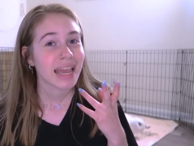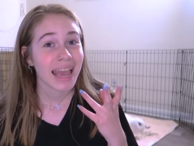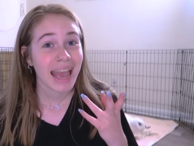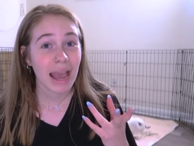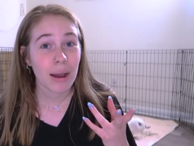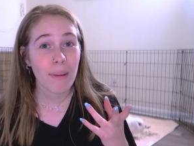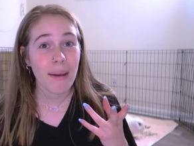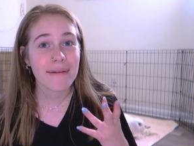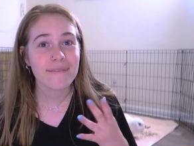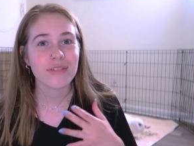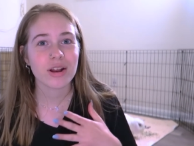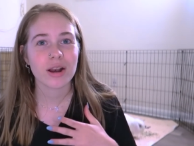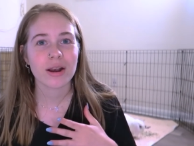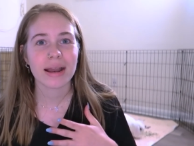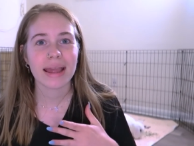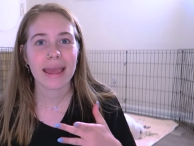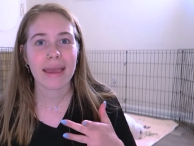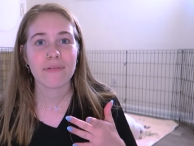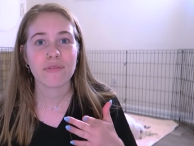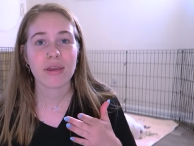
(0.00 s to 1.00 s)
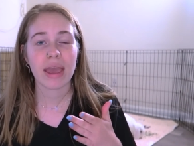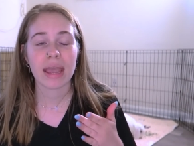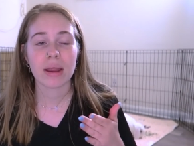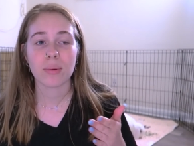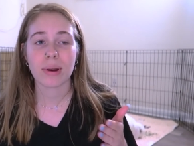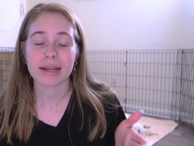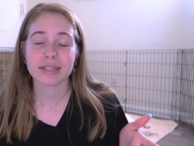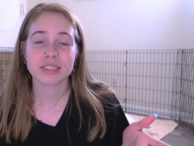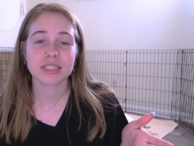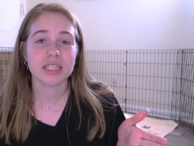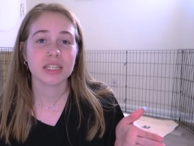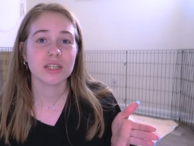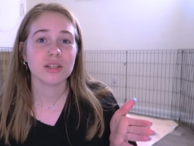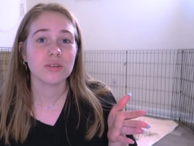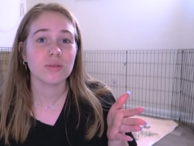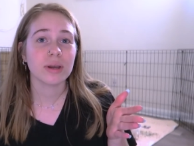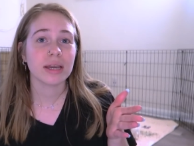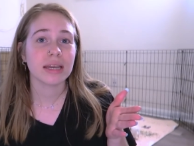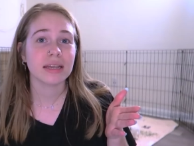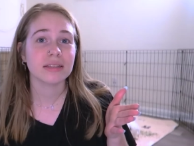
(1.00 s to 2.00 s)
However, if a
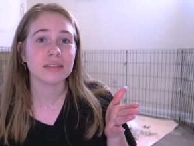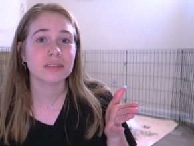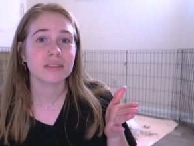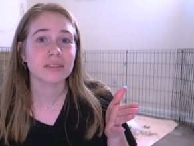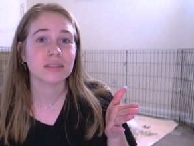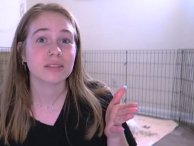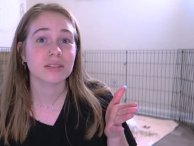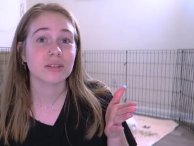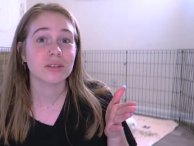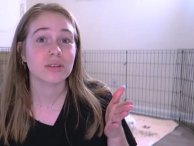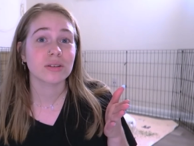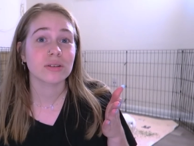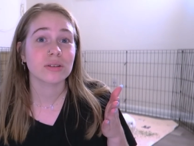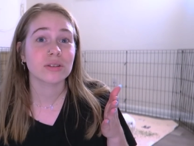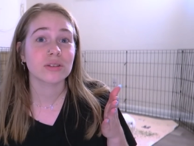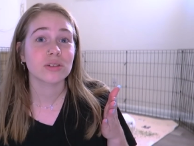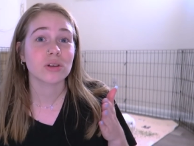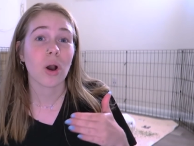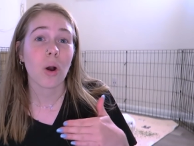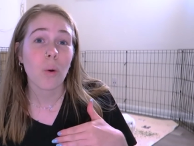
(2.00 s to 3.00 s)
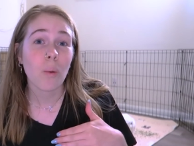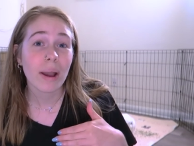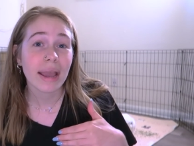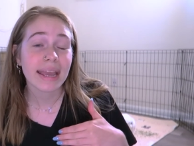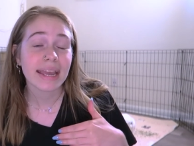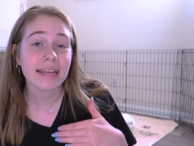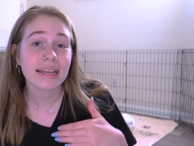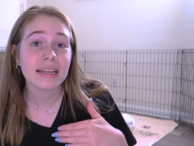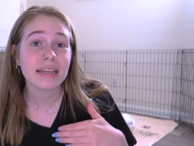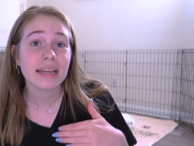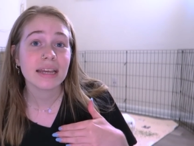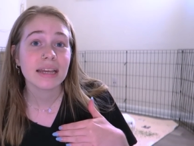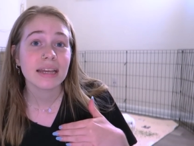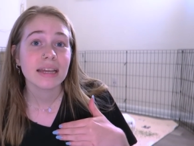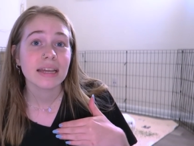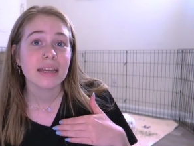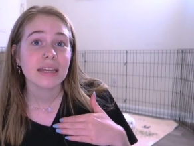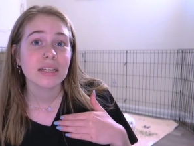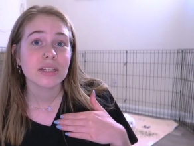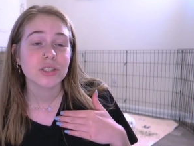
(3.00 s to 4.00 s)
rescue is going
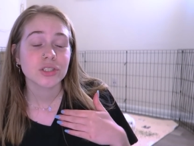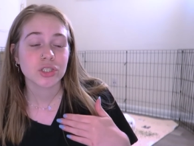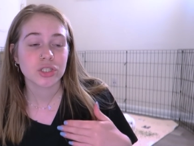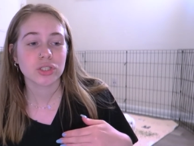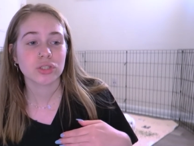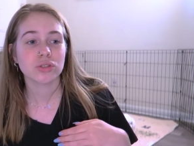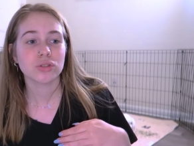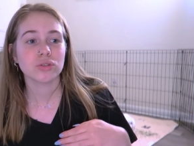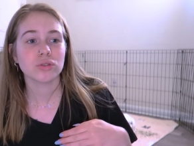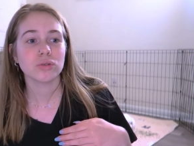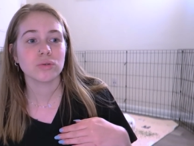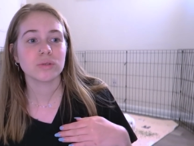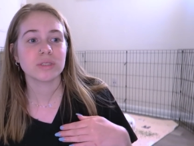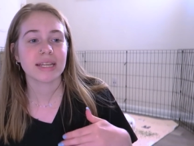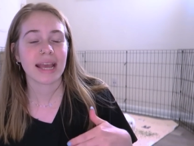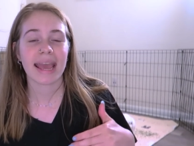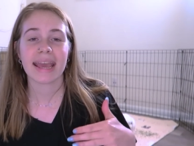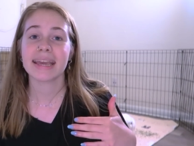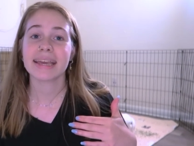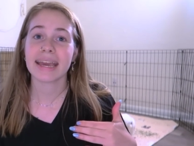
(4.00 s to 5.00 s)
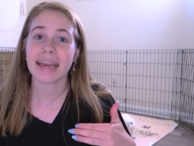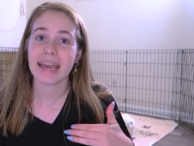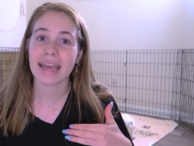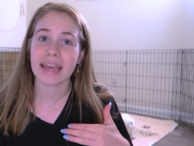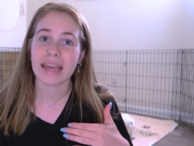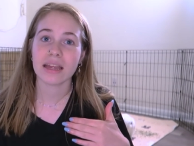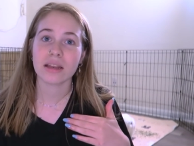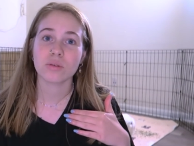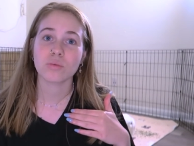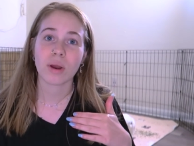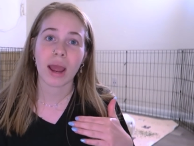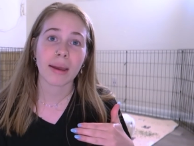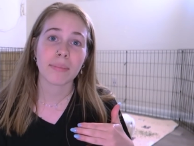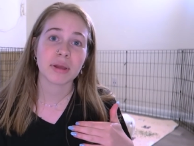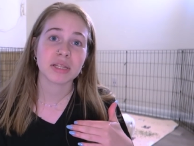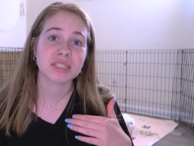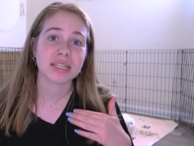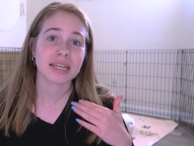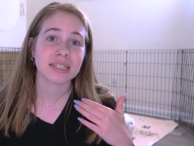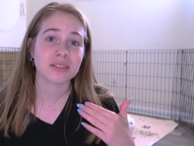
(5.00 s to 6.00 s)
to take in
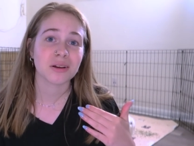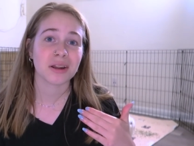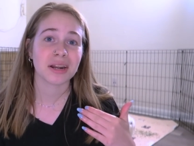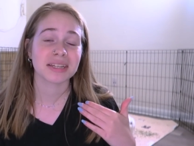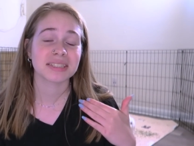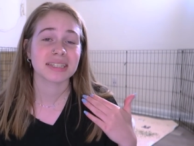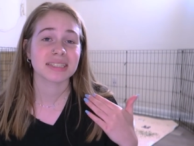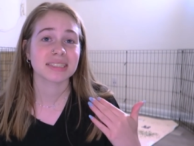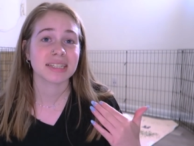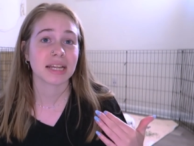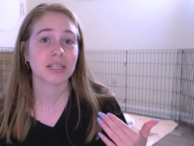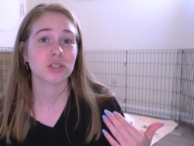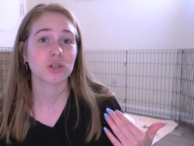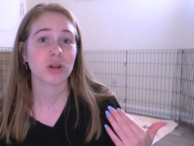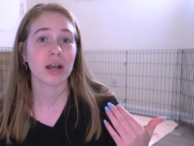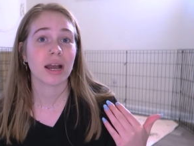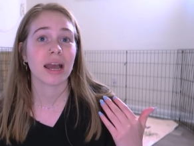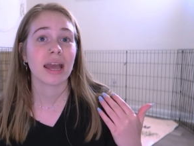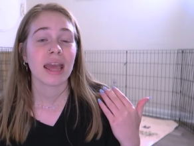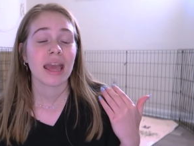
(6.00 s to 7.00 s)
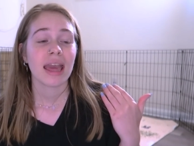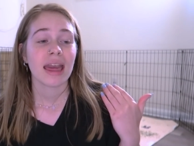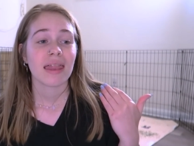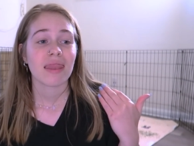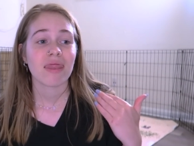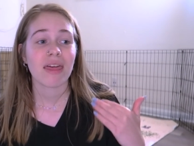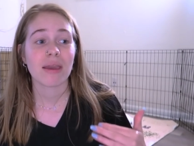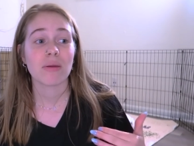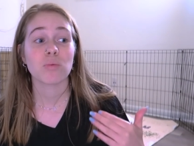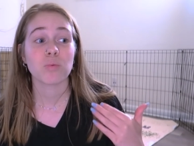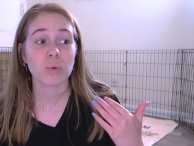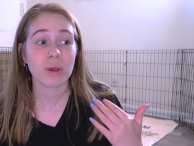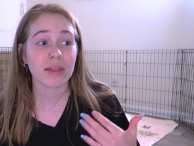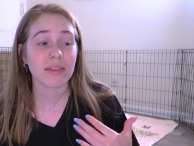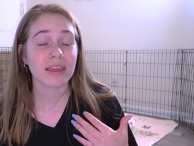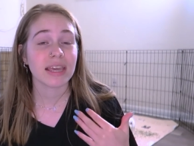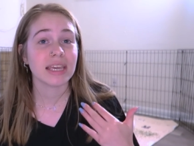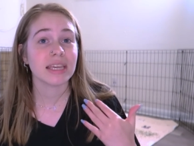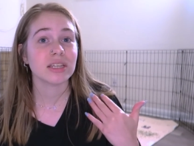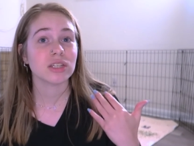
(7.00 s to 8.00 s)
rabbits, exotics, etc., they
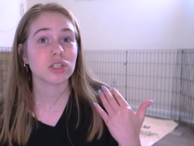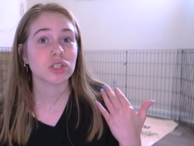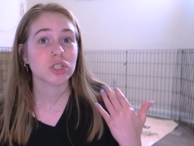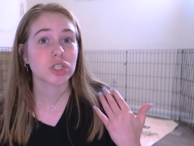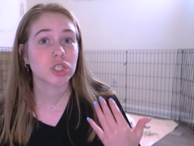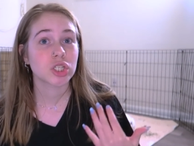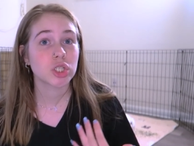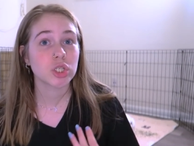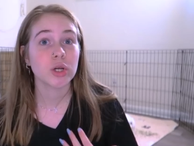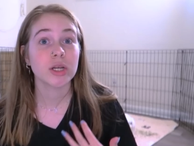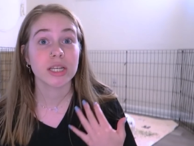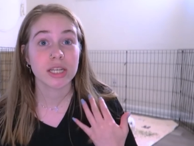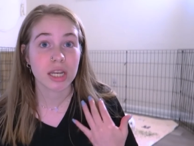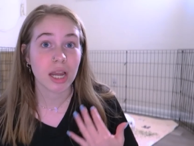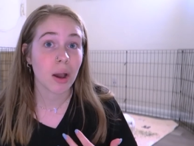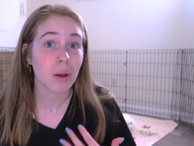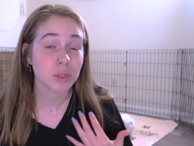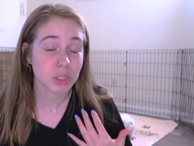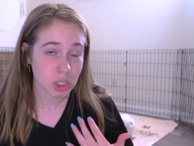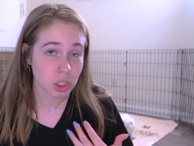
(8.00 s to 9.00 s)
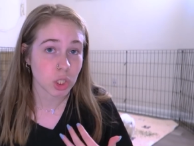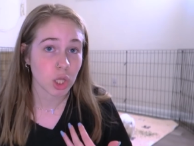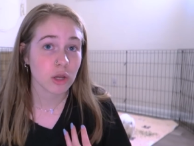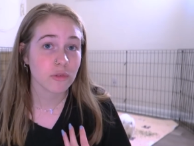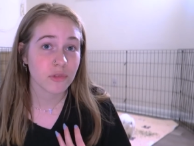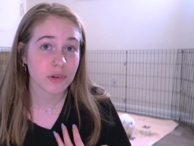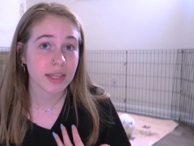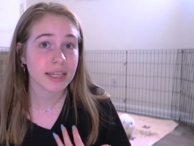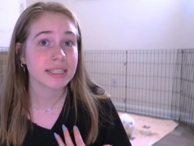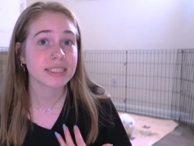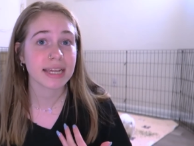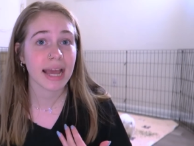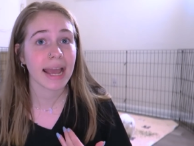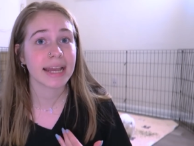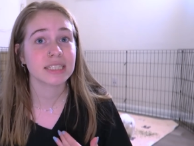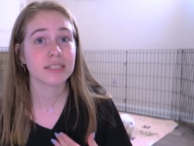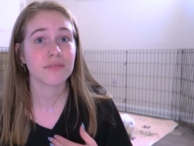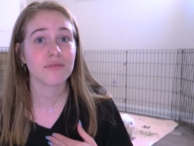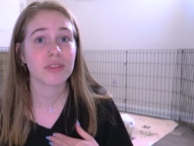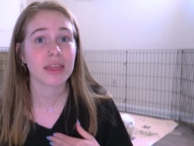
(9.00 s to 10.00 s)
really should know to look for these
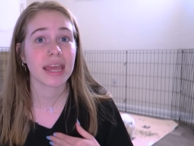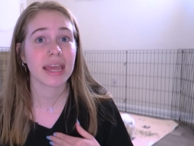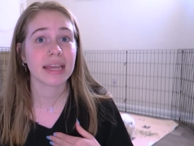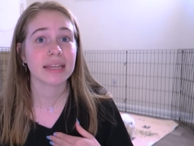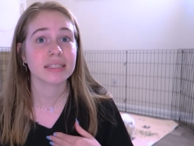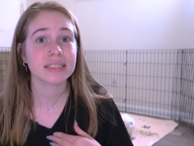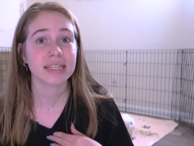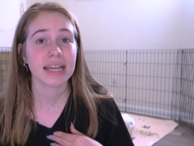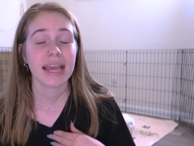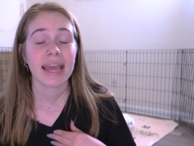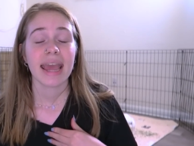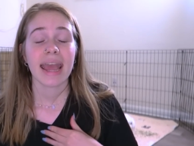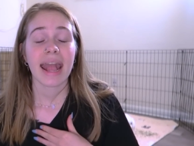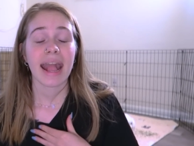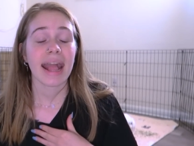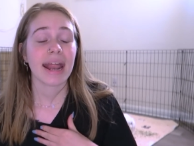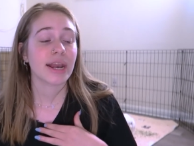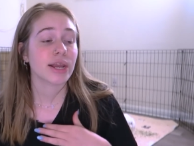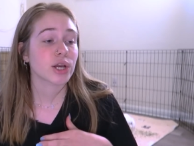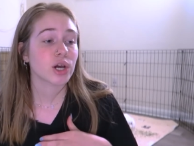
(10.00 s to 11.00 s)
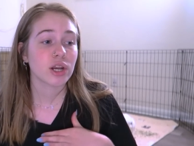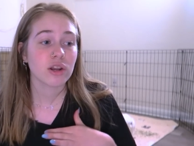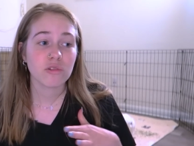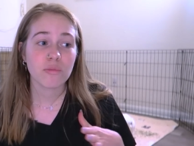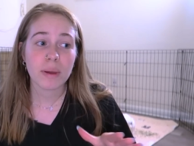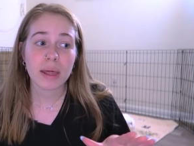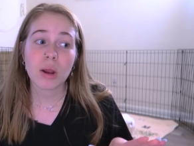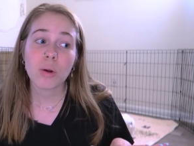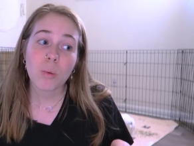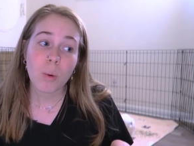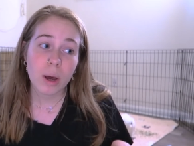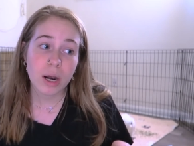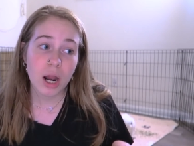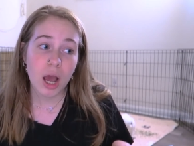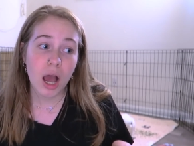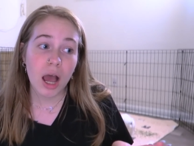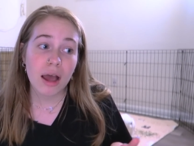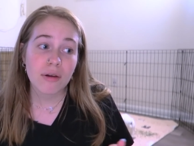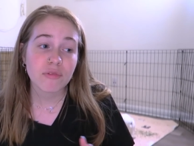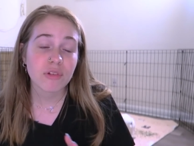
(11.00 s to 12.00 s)
kinds of things. And it could have been a one
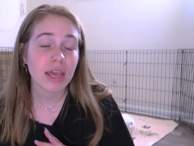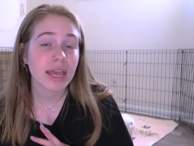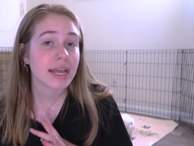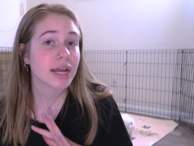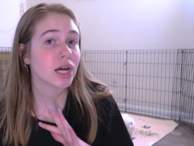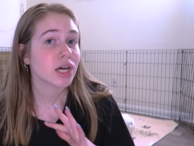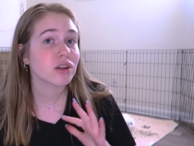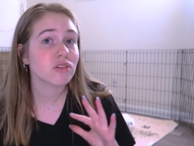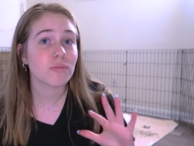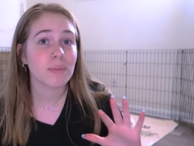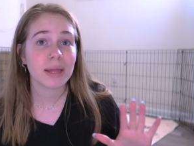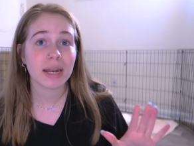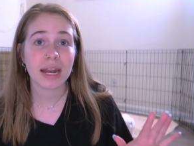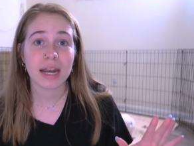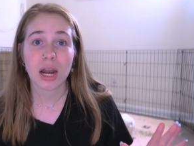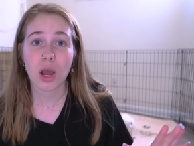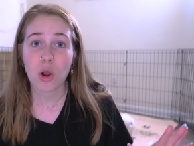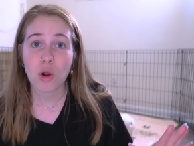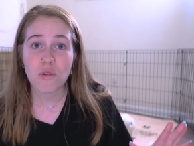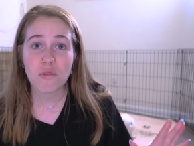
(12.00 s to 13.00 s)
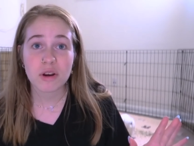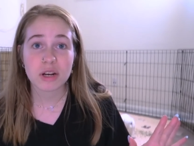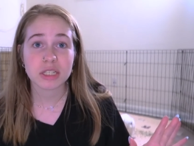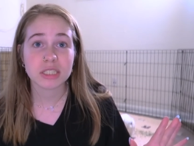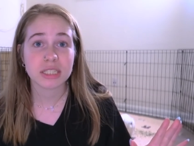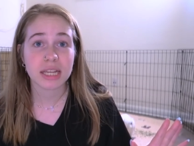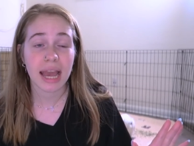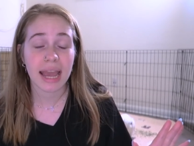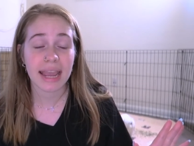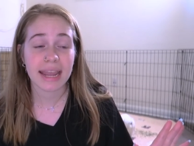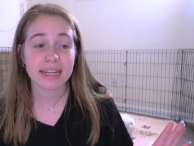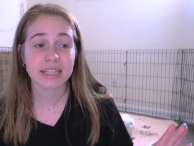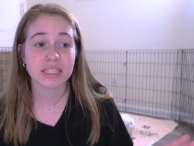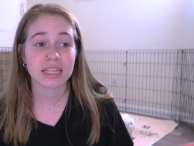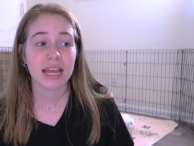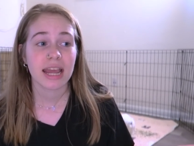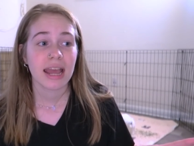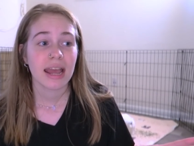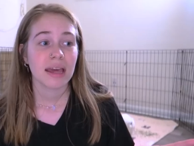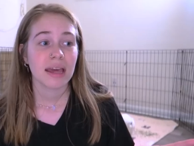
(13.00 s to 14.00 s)
off, it could have been an oversight